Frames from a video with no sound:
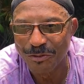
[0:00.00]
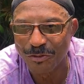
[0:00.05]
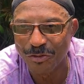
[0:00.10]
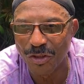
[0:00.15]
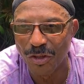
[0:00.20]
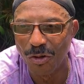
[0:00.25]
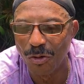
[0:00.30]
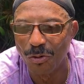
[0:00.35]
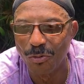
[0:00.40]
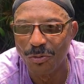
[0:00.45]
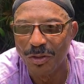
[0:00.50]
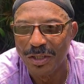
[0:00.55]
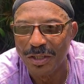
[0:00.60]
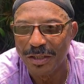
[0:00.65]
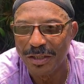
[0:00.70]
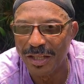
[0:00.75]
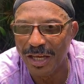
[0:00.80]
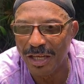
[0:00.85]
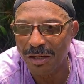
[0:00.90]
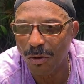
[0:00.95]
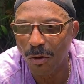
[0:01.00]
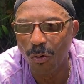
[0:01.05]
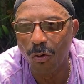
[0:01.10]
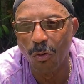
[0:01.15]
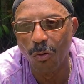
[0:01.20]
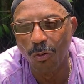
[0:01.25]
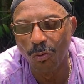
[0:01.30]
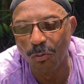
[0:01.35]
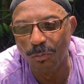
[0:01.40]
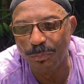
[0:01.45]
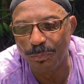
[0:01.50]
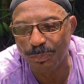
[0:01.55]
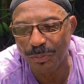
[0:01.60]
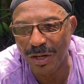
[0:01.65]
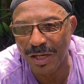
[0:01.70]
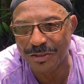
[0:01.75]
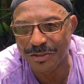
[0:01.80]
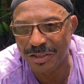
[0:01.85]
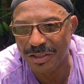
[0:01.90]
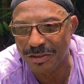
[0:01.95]
So that whole
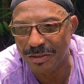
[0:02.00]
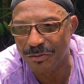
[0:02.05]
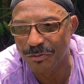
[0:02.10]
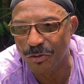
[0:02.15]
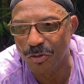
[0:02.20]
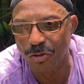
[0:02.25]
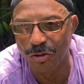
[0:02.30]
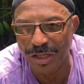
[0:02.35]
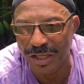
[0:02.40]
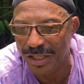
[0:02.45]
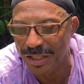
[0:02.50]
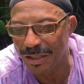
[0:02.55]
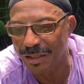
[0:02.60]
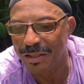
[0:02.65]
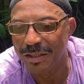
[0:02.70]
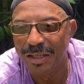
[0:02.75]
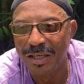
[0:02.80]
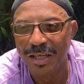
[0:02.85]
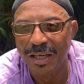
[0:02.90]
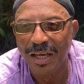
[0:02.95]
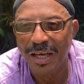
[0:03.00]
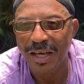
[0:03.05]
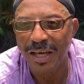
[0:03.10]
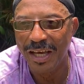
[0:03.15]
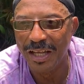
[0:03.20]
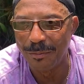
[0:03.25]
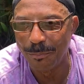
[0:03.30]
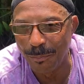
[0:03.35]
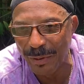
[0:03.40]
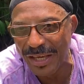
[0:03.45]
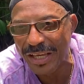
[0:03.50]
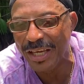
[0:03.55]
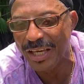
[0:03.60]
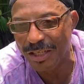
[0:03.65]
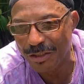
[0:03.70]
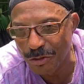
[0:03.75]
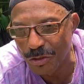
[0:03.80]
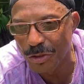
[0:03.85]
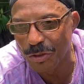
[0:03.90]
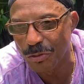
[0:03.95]
process of cooking and
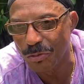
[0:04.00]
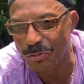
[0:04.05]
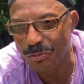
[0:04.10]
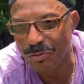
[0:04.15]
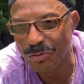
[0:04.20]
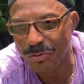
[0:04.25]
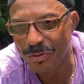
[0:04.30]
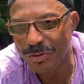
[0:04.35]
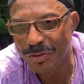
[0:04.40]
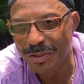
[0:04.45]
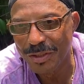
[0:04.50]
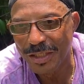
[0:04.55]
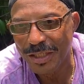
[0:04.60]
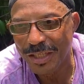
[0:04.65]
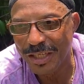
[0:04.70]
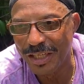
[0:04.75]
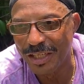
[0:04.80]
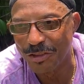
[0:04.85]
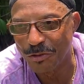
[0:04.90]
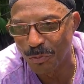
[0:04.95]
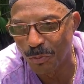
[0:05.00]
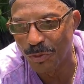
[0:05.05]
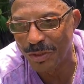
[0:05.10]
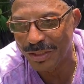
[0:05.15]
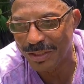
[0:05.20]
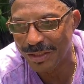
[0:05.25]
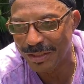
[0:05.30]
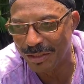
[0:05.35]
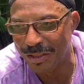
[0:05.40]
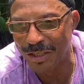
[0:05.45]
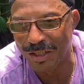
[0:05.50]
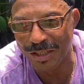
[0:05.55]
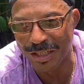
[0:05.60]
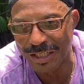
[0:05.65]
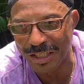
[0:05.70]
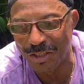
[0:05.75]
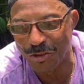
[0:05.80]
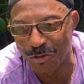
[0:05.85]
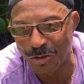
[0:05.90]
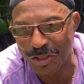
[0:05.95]
making do is what the
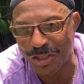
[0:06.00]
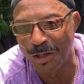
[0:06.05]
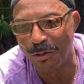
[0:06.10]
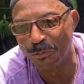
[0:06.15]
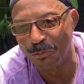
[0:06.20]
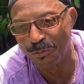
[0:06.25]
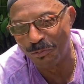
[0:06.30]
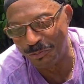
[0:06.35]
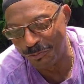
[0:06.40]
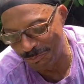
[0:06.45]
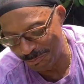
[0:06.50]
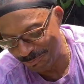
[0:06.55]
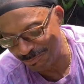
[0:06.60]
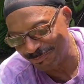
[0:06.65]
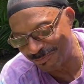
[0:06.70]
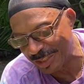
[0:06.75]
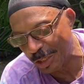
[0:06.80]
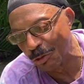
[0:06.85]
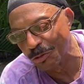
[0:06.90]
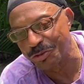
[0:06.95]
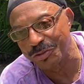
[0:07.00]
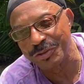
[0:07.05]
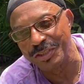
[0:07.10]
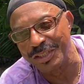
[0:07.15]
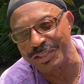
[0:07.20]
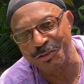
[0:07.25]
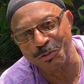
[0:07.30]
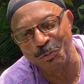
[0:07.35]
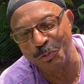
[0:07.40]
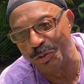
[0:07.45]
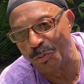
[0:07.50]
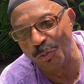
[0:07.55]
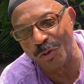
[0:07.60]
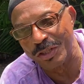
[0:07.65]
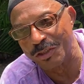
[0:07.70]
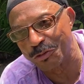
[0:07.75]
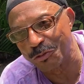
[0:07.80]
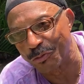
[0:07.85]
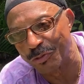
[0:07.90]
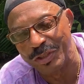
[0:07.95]
Gullah Geechee culture is. We
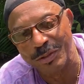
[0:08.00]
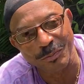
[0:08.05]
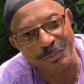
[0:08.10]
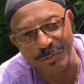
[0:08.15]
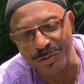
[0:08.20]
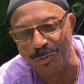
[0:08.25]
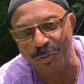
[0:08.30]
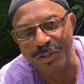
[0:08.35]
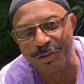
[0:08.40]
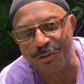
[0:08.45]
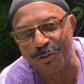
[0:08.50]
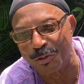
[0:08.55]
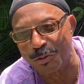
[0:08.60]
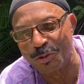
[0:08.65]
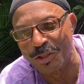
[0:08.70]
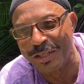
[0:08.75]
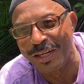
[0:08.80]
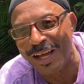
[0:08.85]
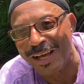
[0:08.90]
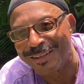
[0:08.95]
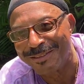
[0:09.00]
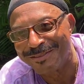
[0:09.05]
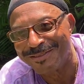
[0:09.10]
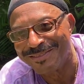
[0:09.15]
wanted shrimp, we went throw the net.